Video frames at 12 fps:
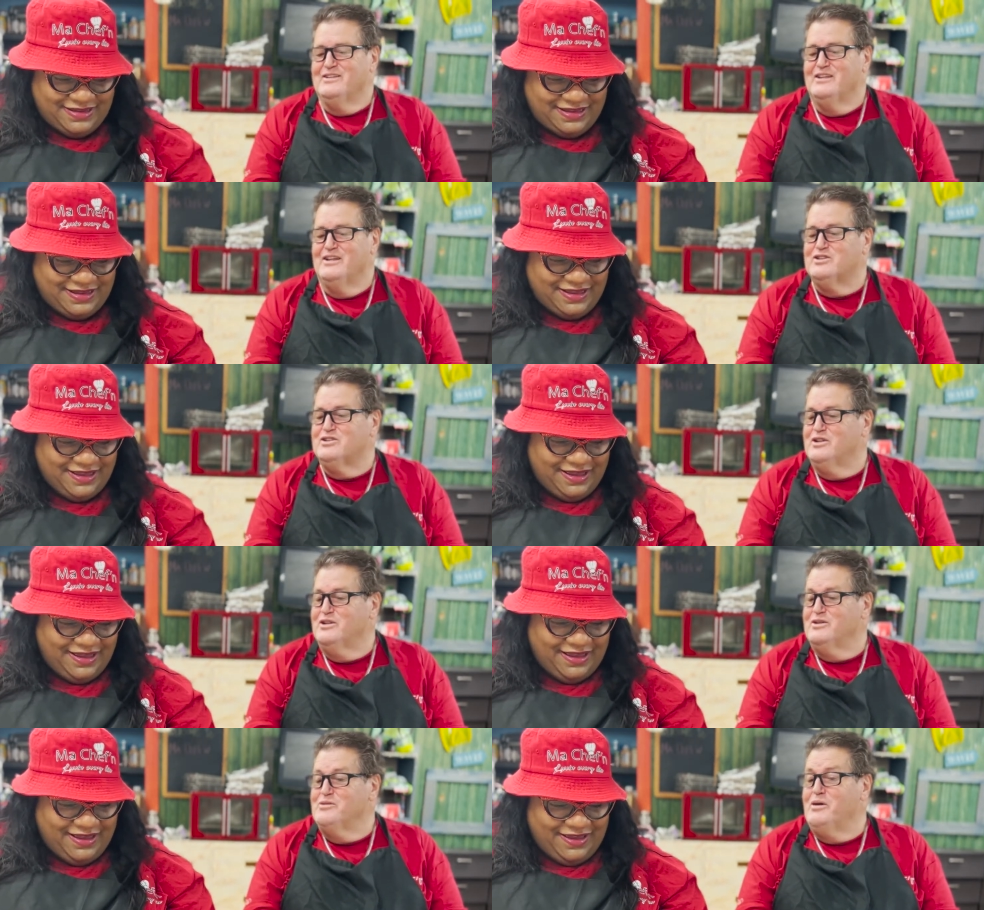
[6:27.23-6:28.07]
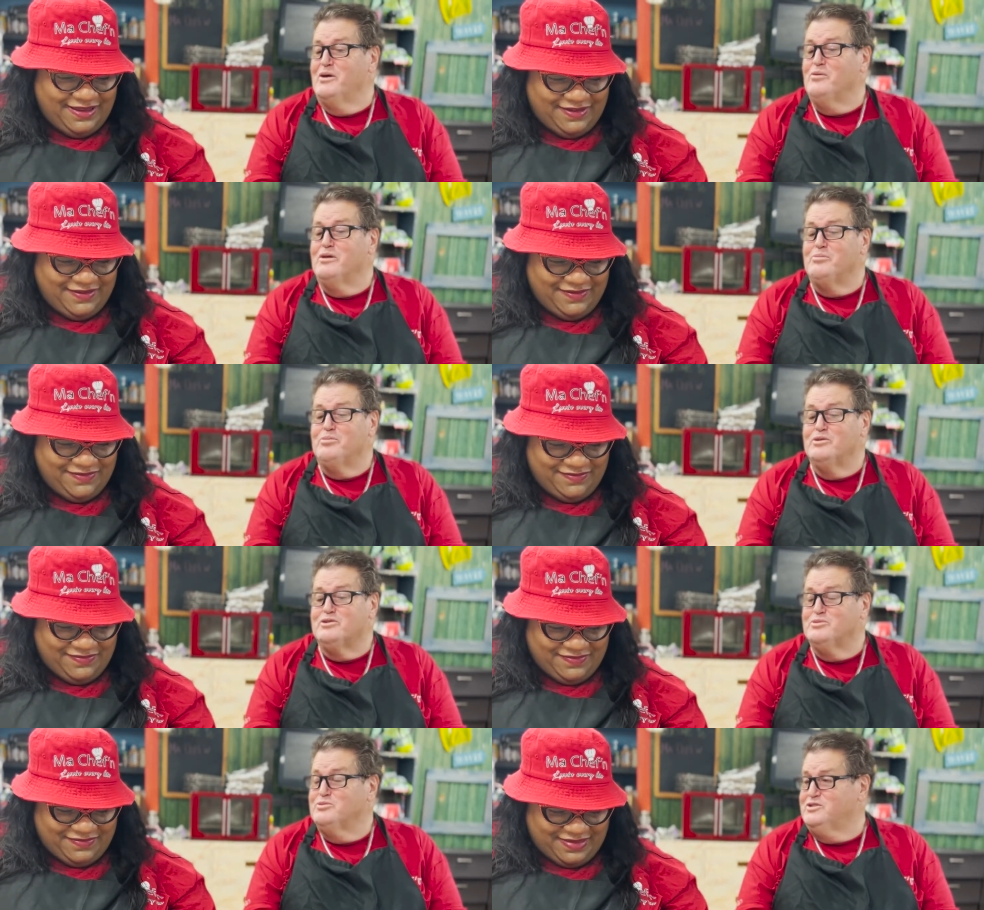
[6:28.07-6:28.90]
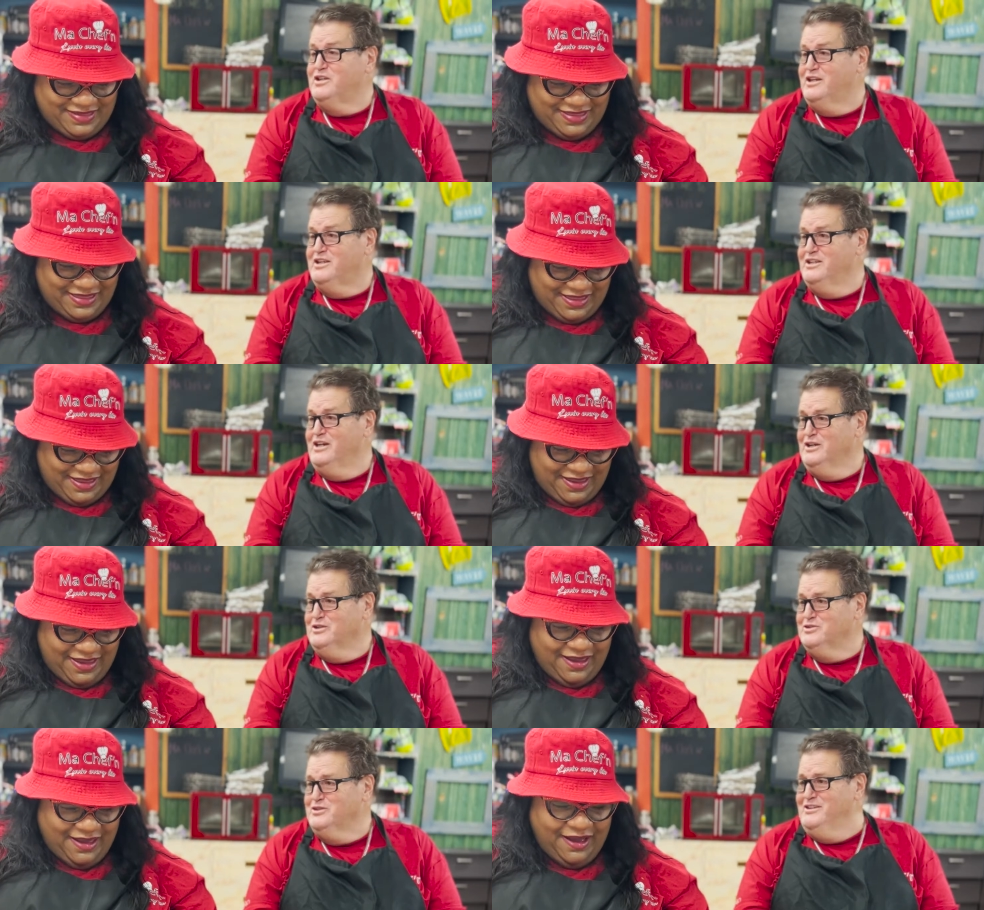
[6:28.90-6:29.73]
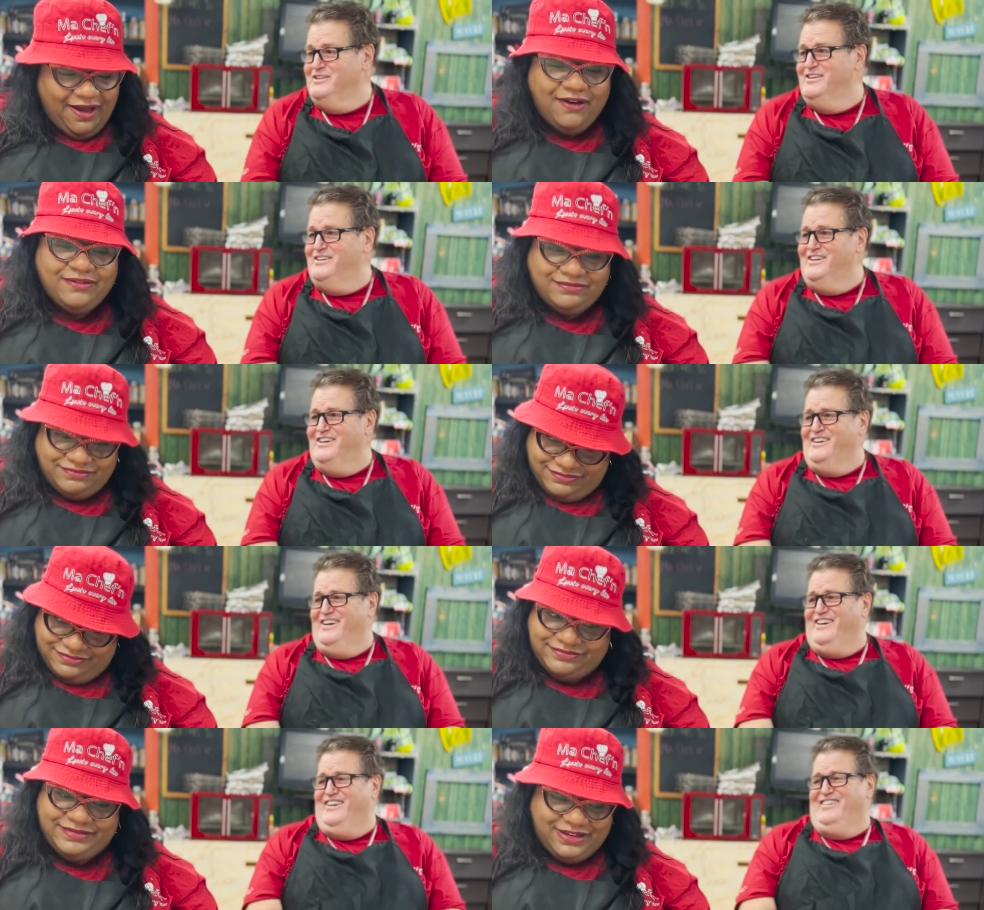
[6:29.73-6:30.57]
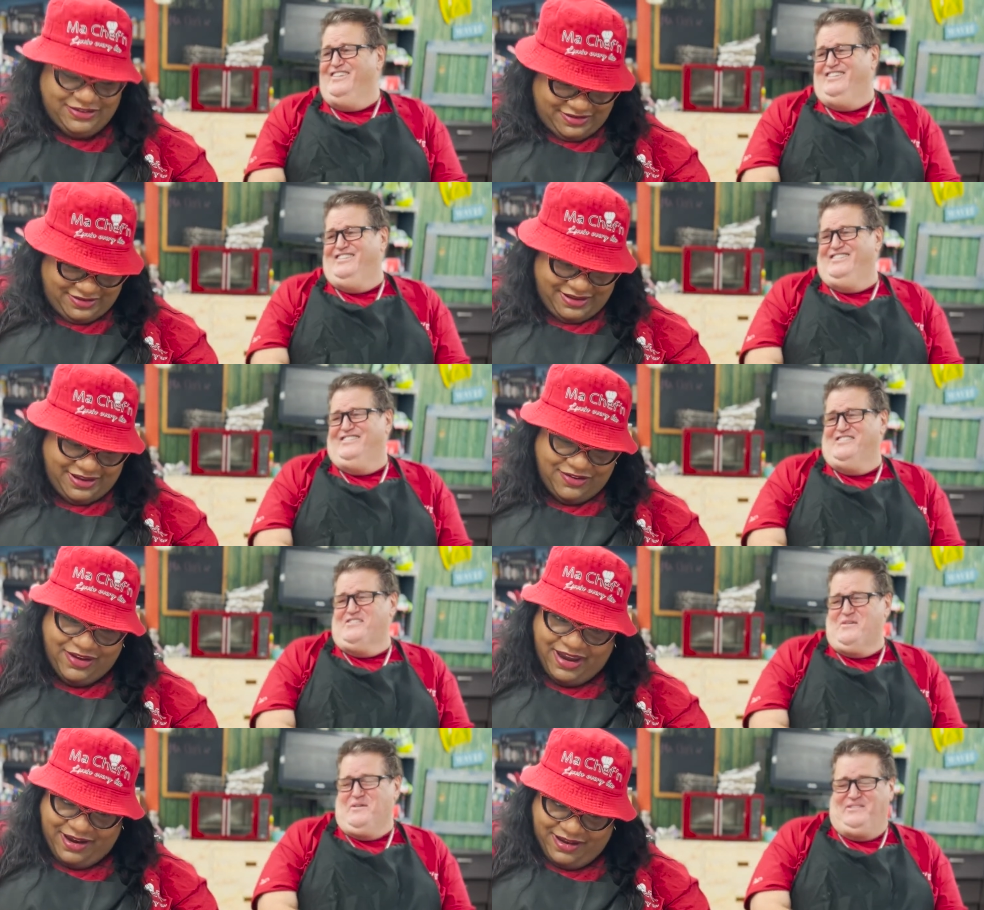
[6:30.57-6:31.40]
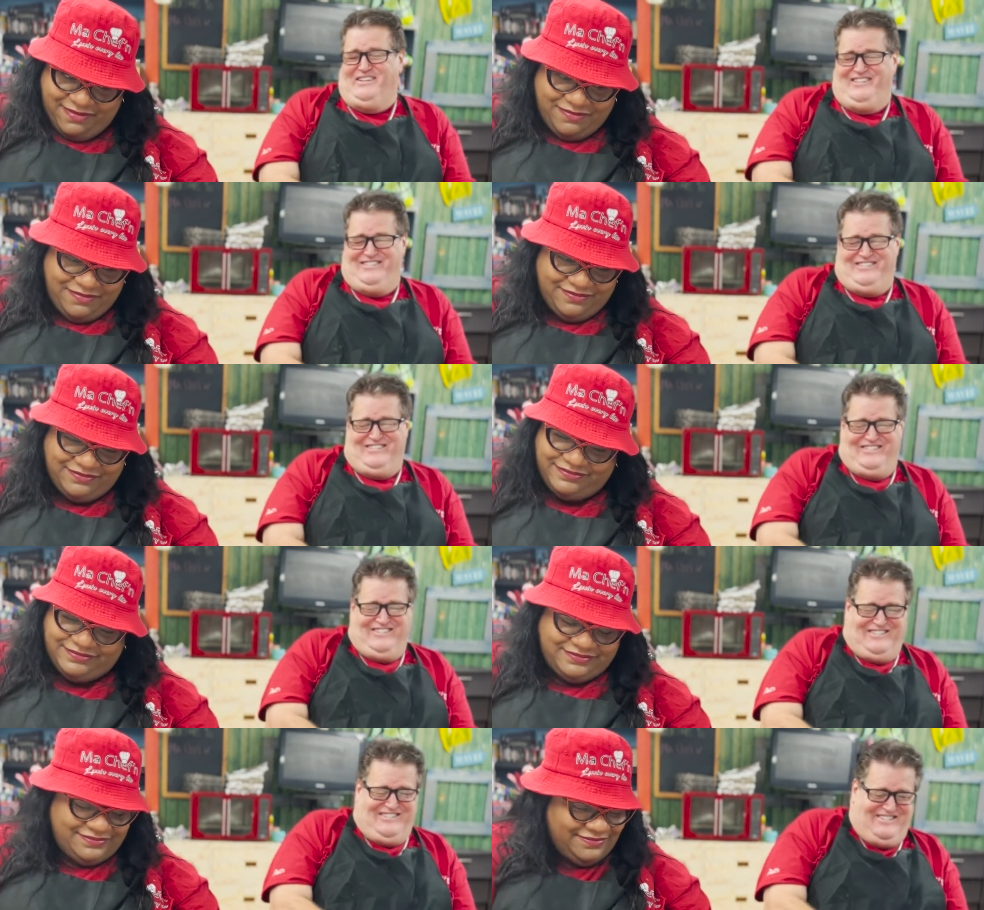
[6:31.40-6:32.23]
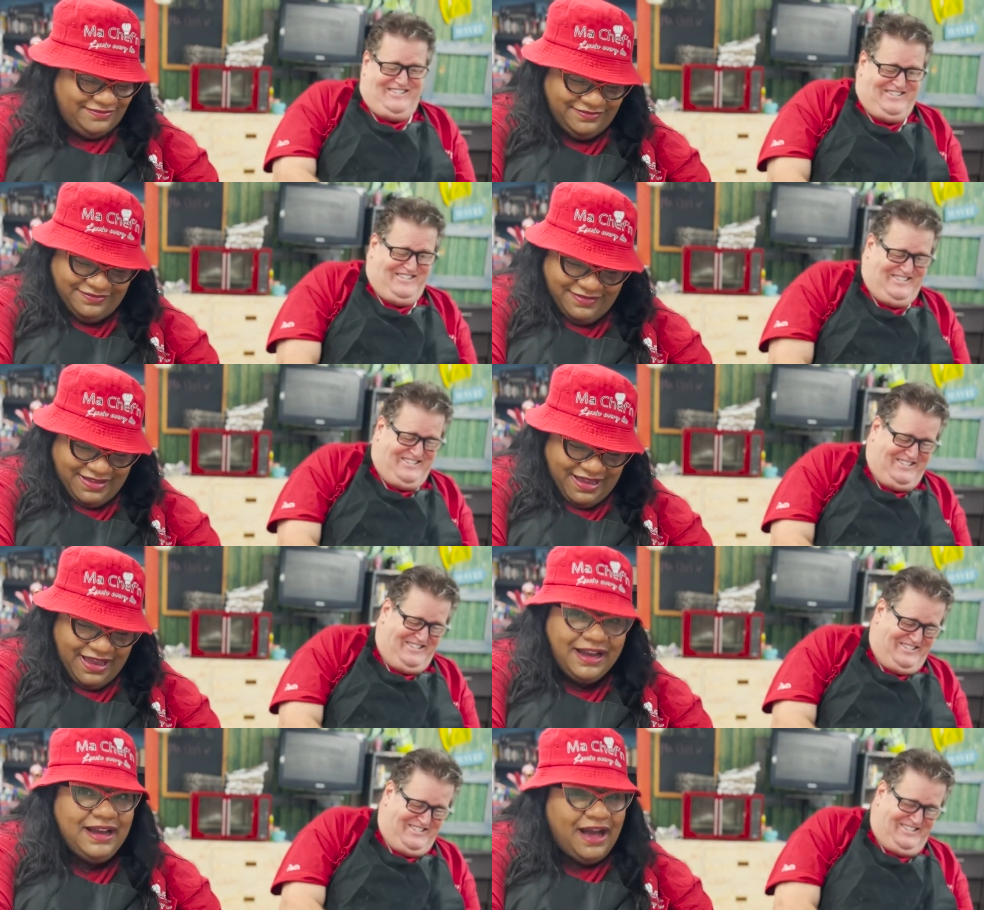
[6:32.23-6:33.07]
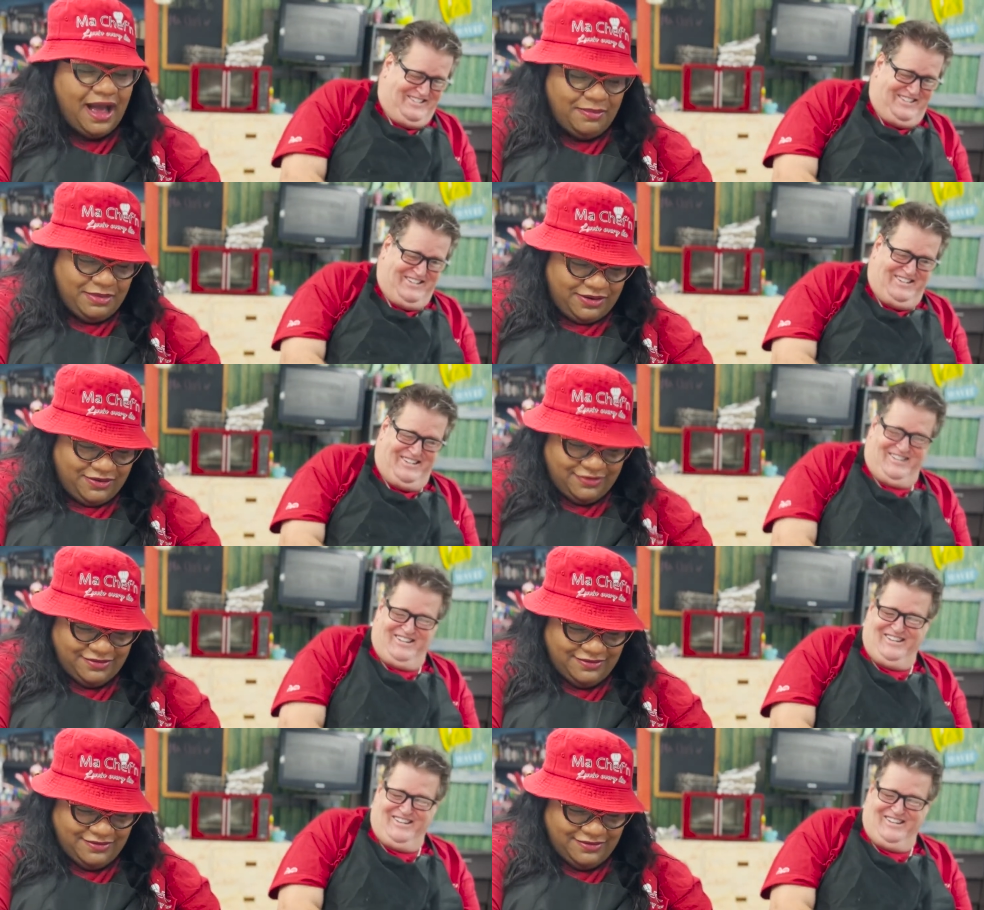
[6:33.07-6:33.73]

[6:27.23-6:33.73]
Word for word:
Speaker 1: next year, you might want to put some steak next.
Speaker 2: Oh, you hear him? Comical.